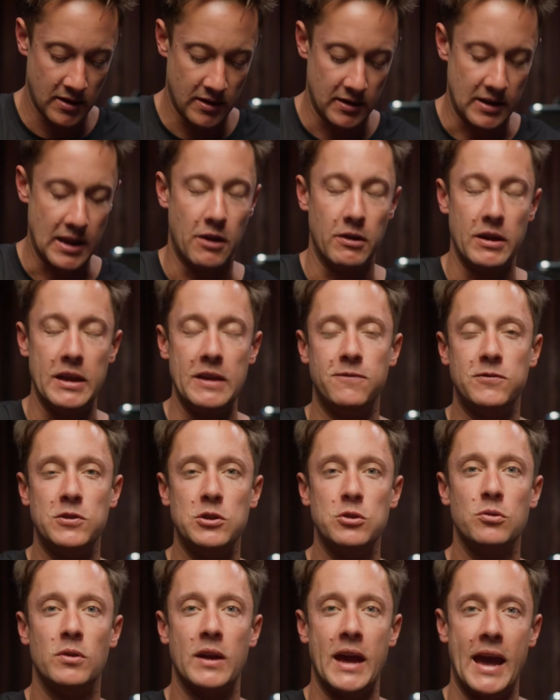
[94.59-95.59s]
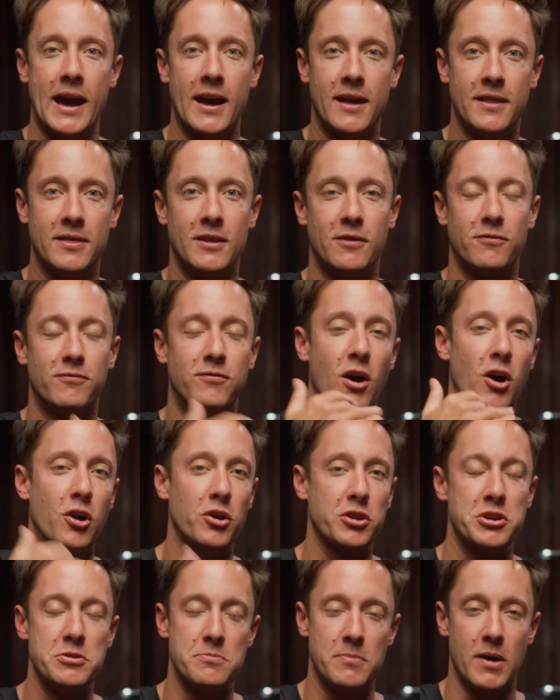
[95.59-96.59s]
Now, if you had the
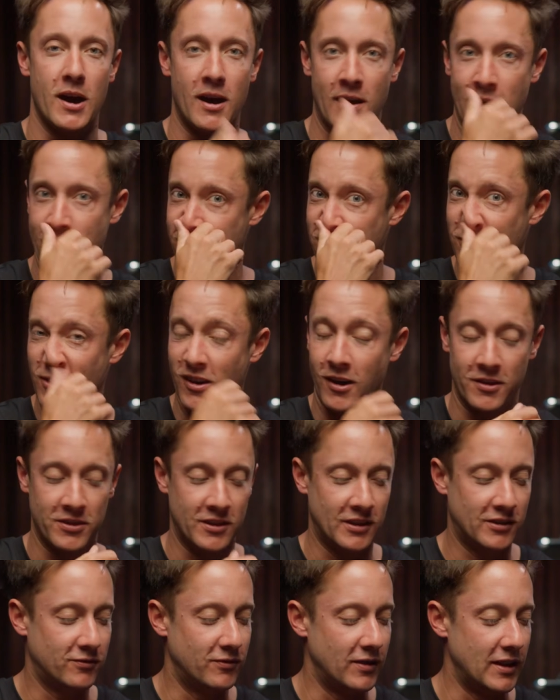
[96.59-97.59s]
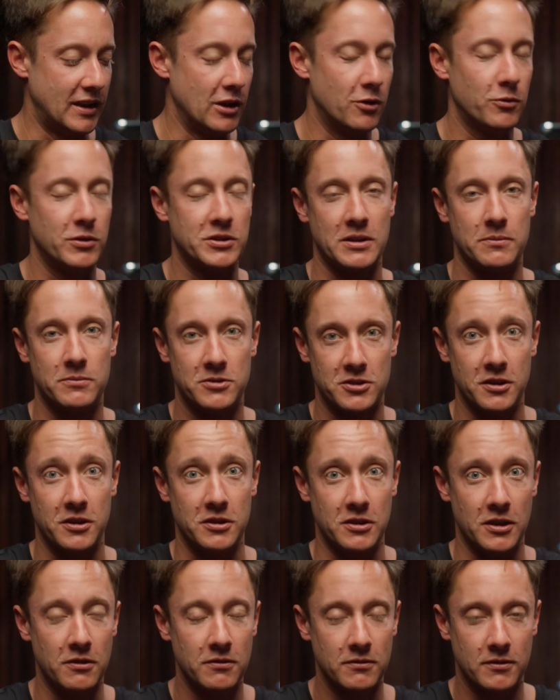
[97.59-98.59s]
volume off on this video, which I'm sure you
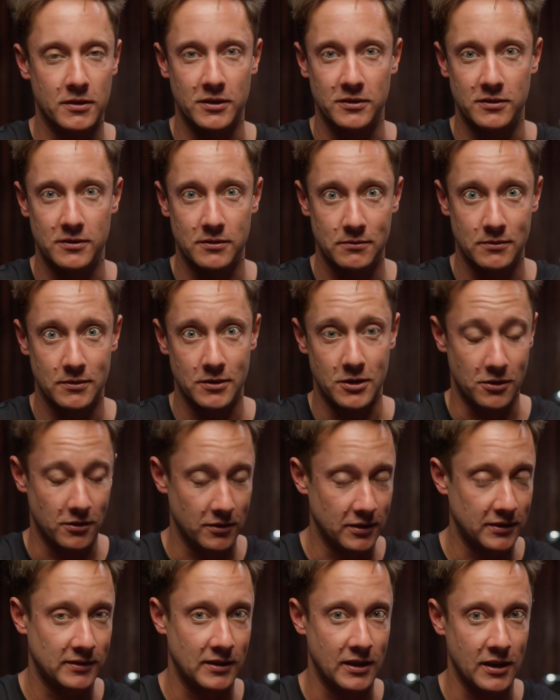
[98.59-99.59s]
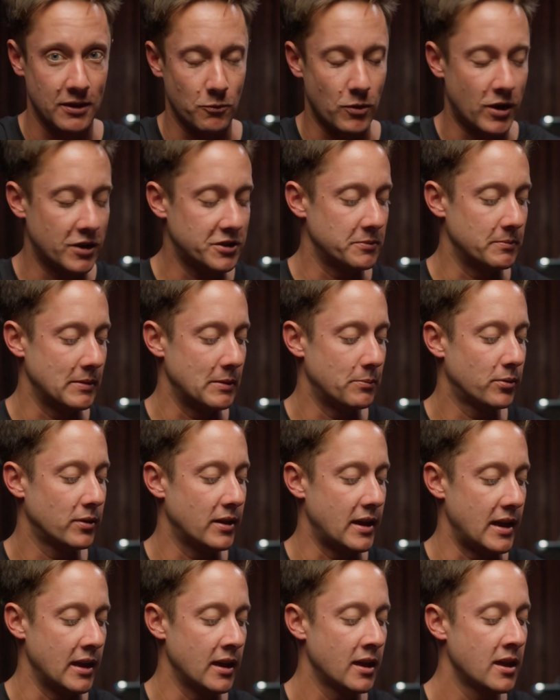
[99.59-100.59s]
don't because you're listening and watching me
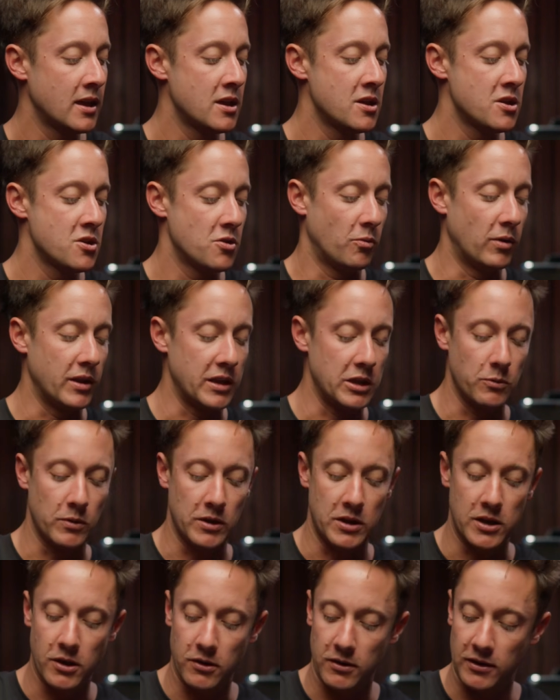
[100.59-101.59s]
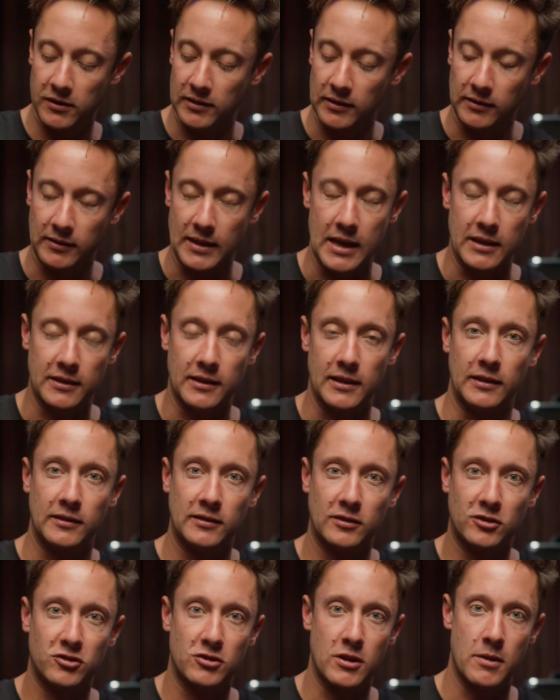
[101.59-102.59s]
play, what you would notice is that this
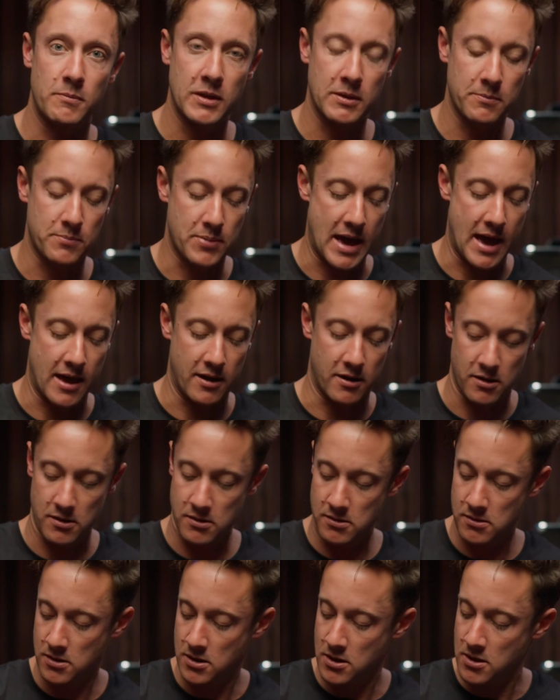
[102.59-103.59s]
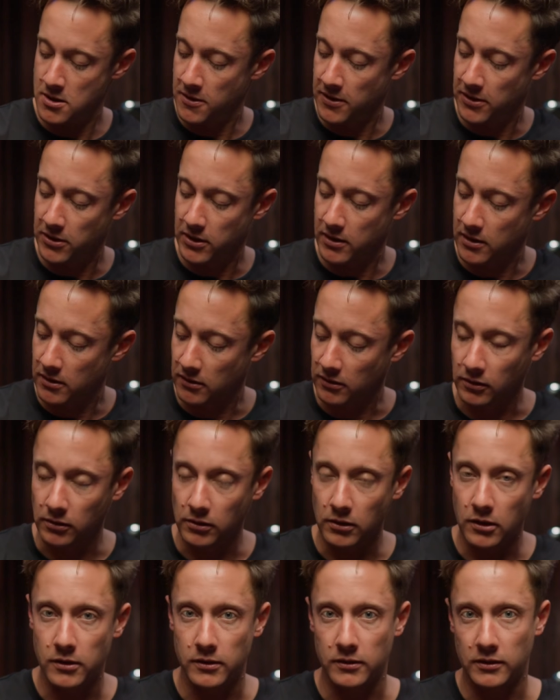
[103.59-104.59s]
strumming pattern
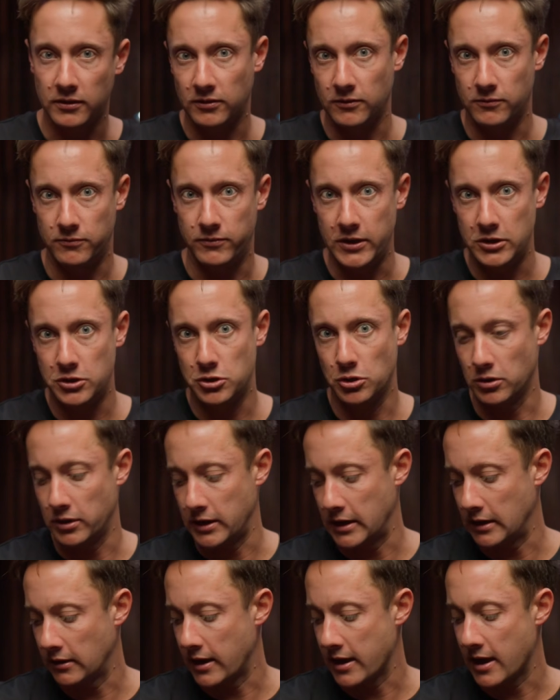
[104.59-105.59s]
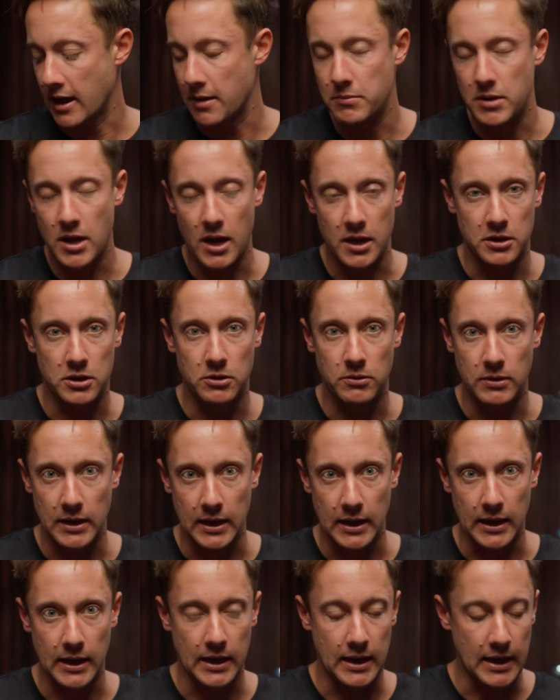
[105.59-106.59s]
looks visually like I'm not
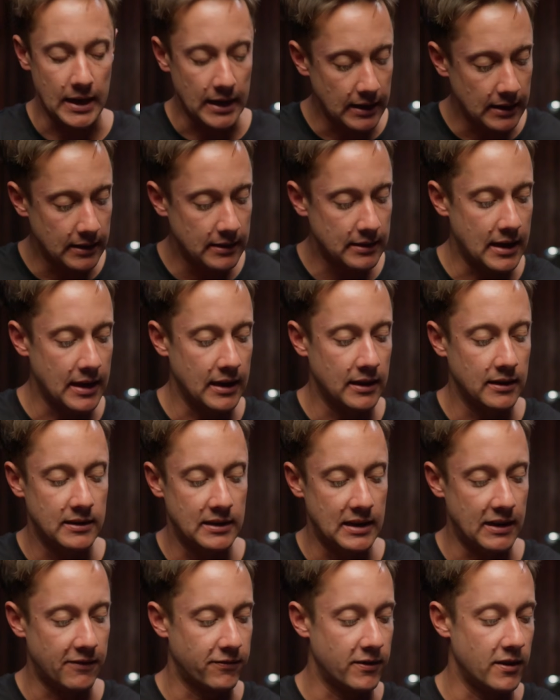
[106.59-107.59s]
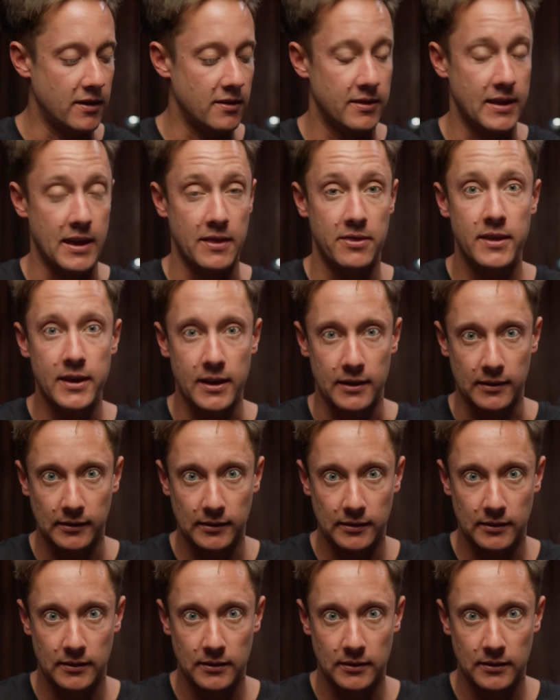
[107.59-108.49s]
doing anything different than this